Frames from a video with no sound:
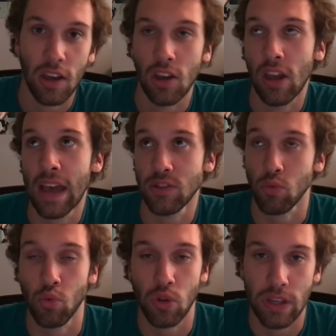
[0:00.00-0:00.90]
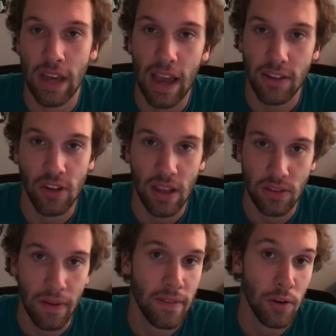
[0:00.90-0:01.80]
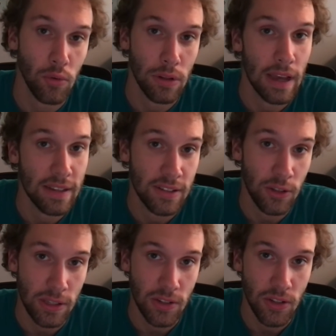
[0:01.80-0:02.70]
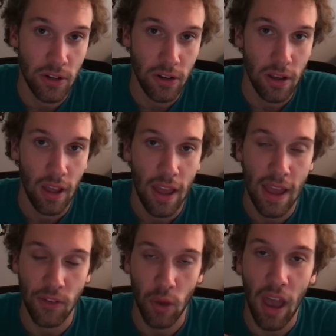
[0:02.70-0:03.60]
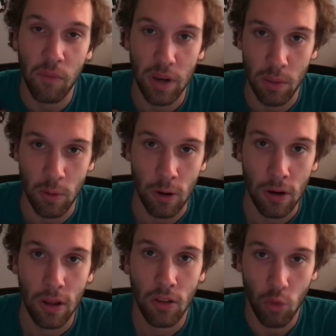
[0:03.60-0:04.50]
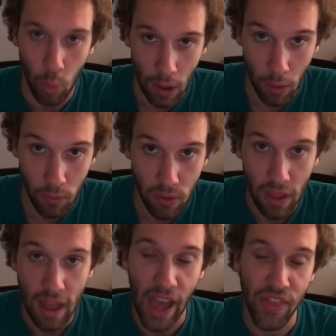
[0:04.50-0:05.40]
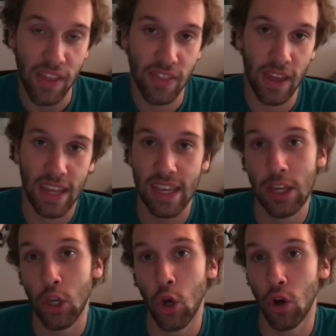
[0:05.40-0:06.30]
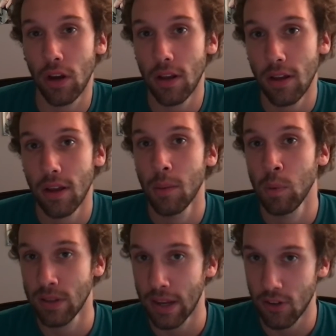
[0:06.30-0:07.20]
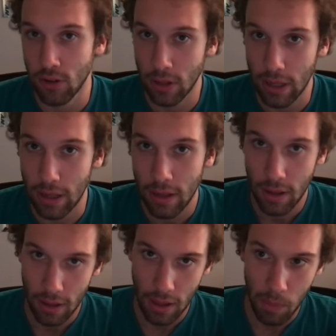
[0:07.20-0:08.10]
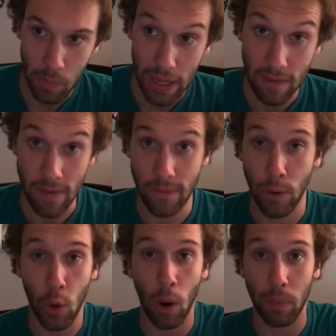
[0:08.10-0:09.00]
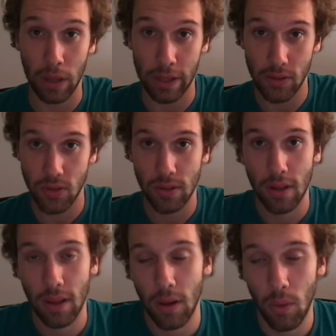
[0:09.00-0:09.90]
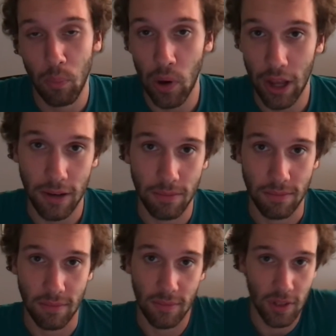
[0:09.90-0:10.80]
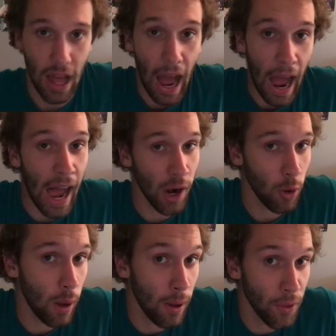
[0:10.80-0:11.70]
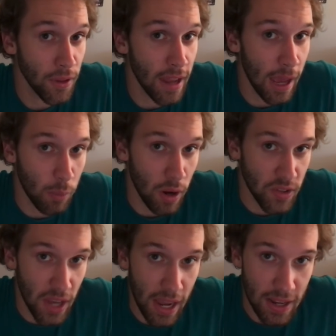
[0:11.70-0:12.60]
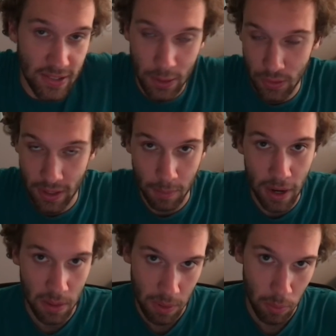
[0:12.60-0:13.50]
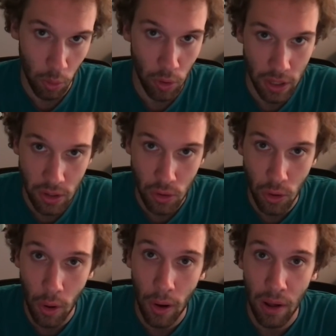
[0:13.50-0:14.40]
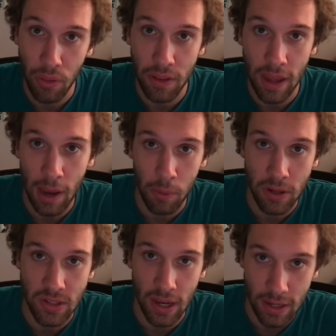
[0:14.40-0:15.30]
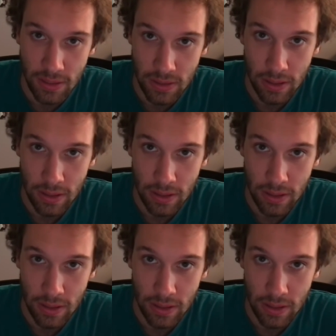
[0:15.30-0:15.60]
has a really high chance of having a really high ceiling this year. And so I have been number 12. I think that he could potentially be even further up the list, but I don't know how healthy Dak Prescott is. I don't think many people really do know how healthy Dak Prescott is.